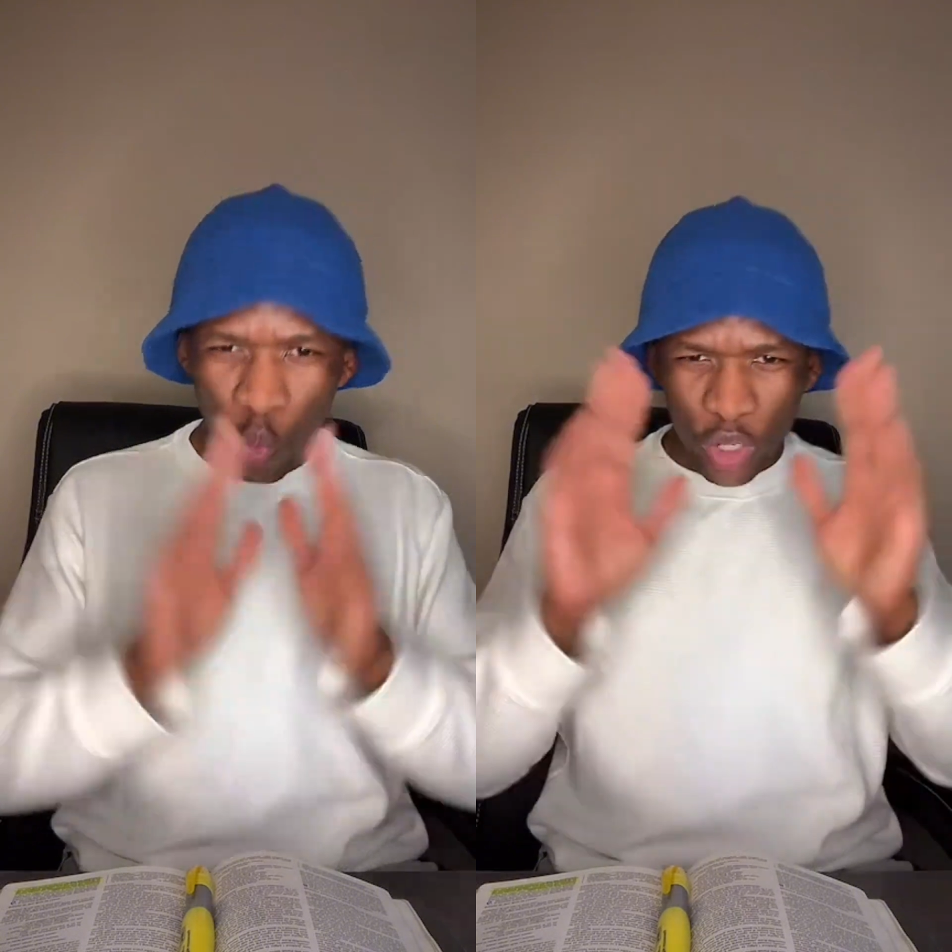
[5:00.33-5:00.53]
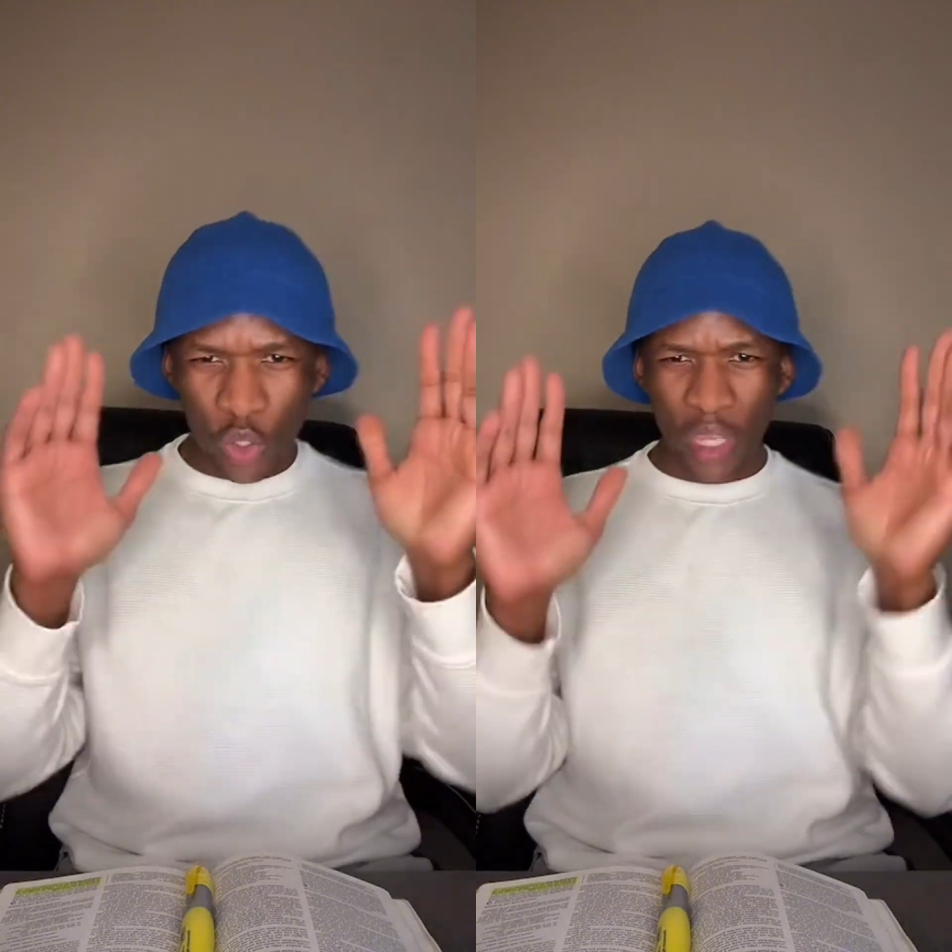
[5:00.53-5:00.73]

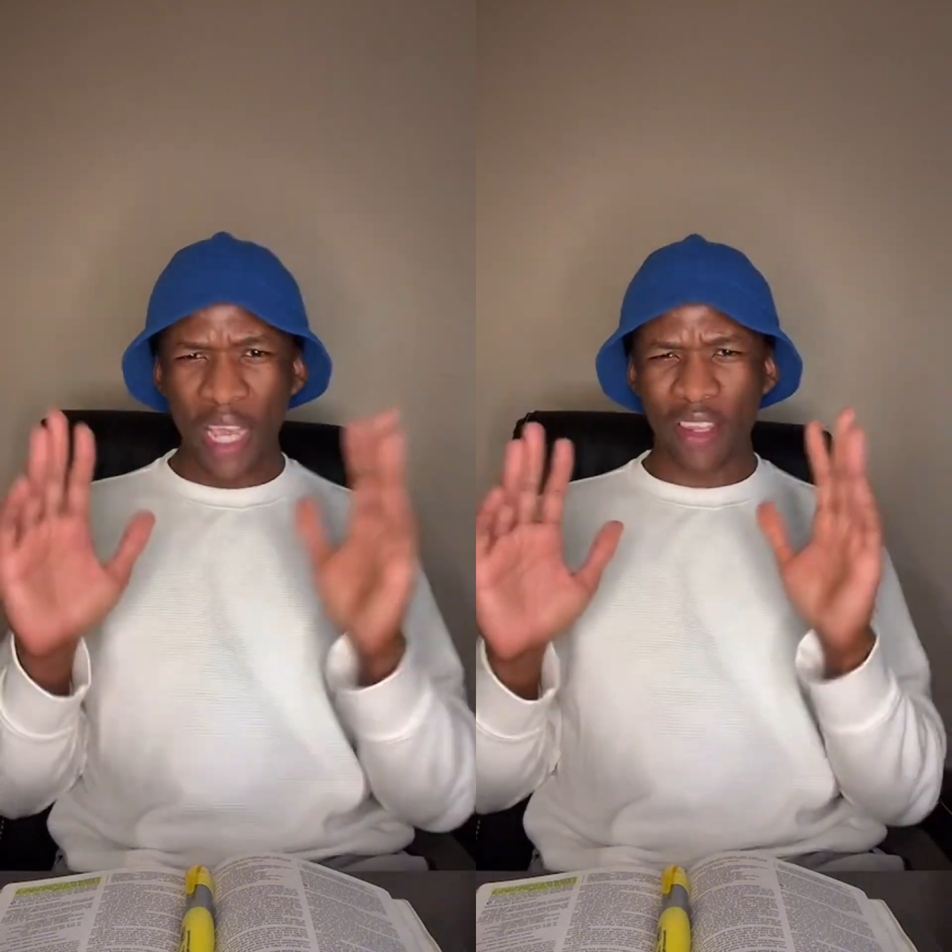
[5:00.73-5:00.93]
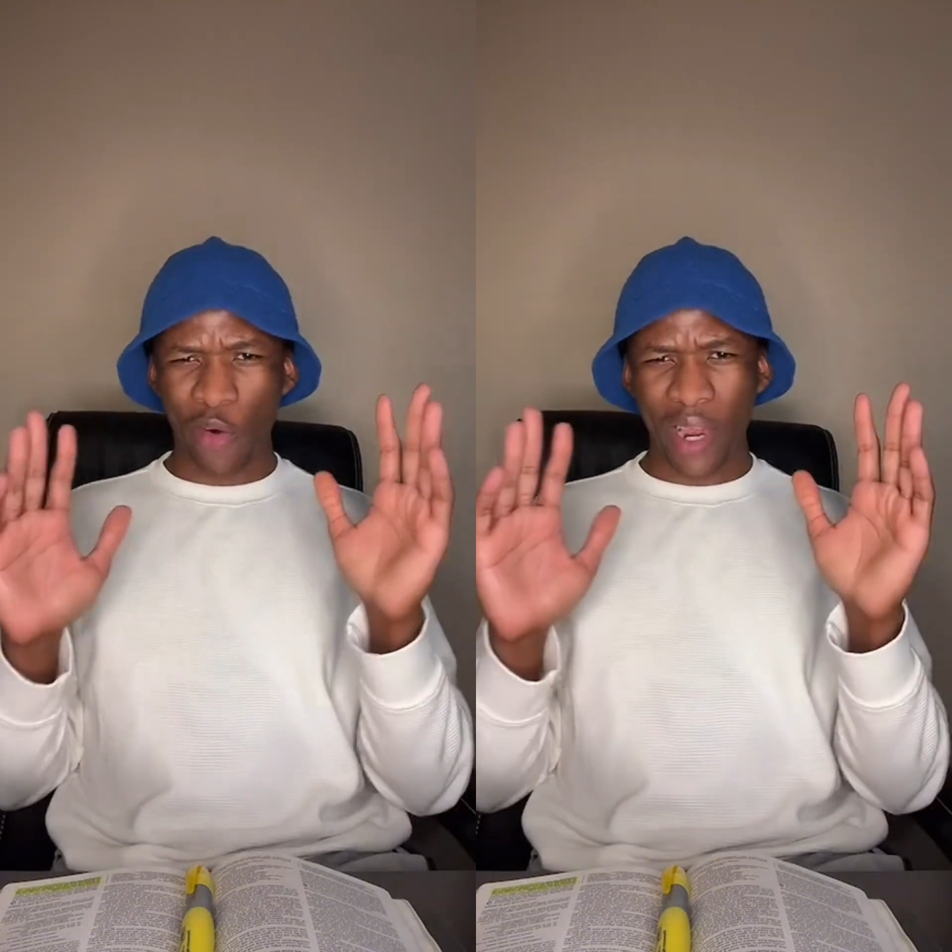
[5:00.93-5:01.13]
We're
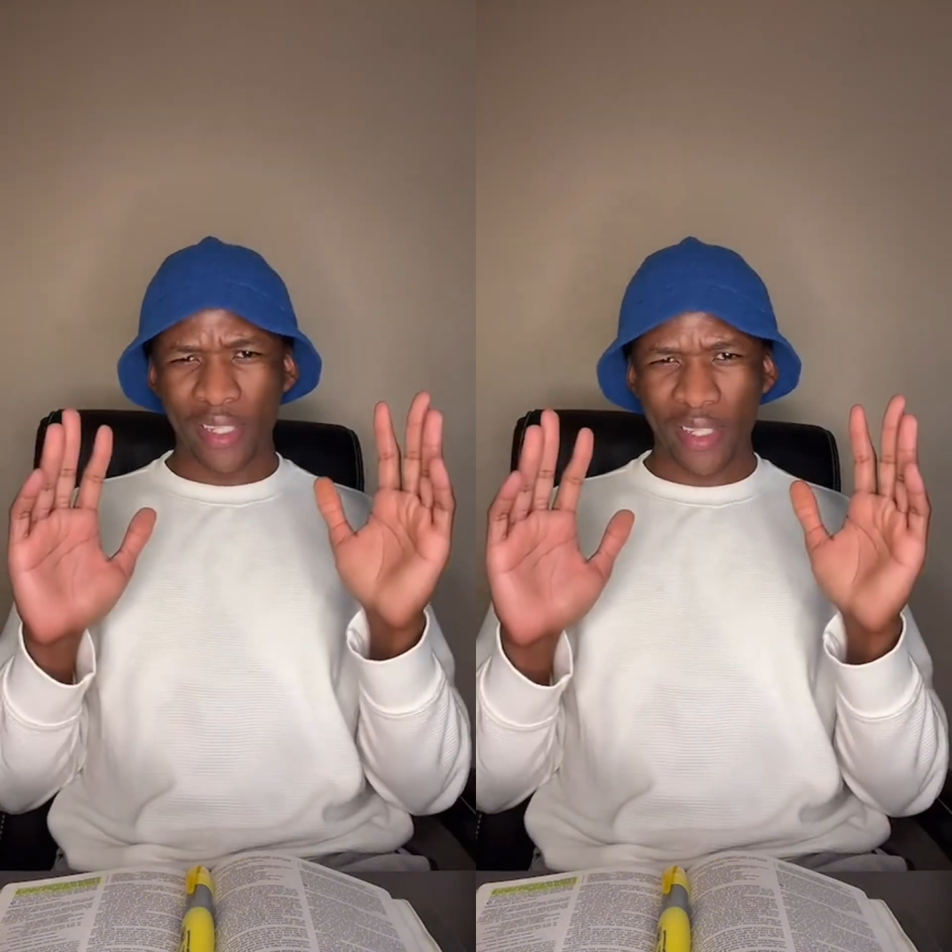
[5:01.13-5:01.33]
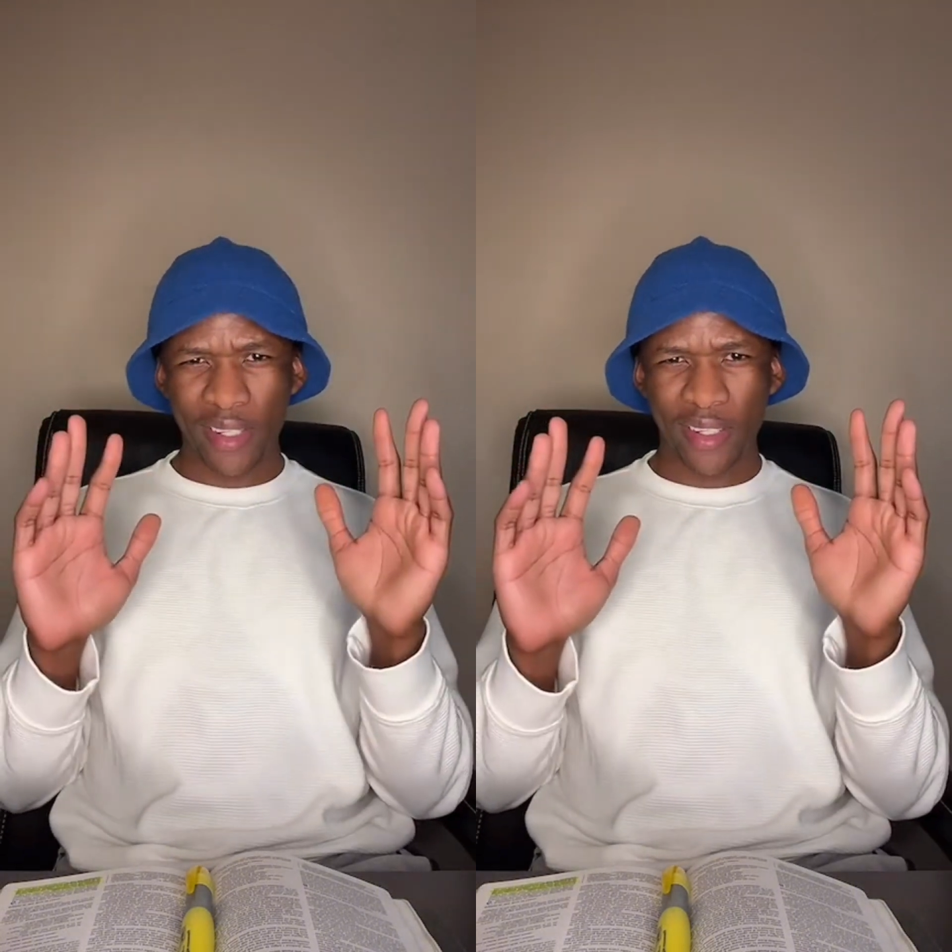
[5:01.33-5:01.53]
together,
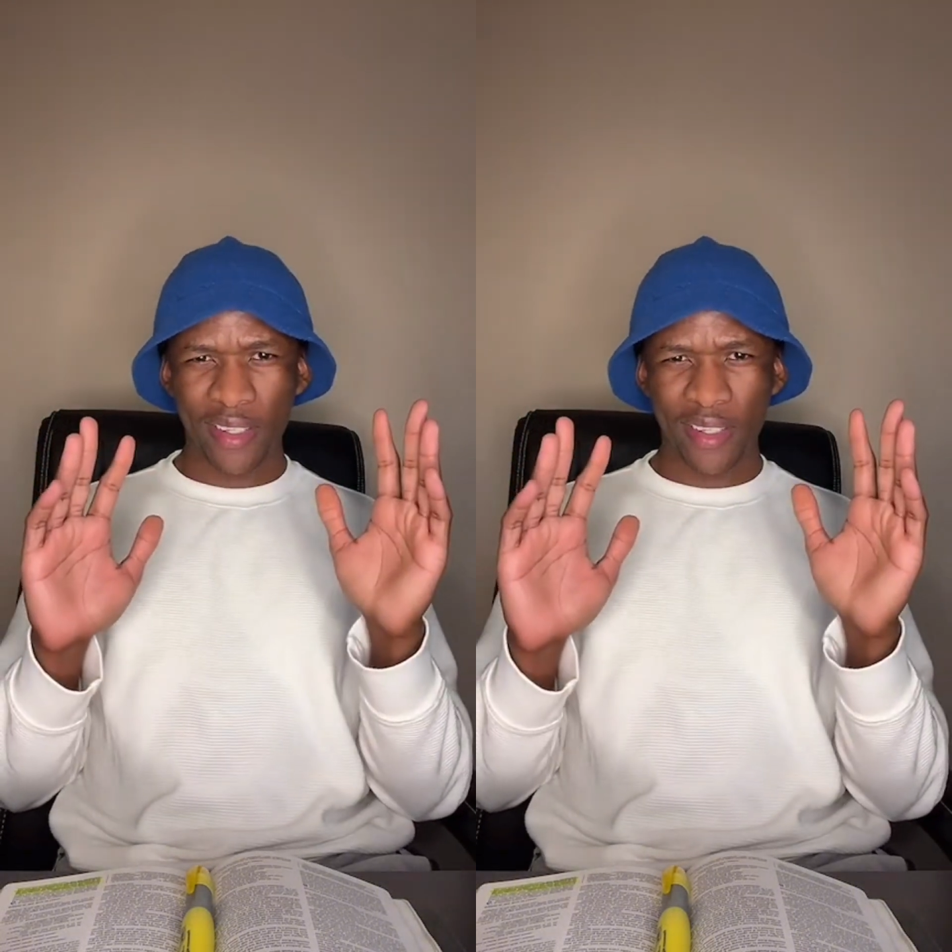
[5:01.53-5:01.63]
right?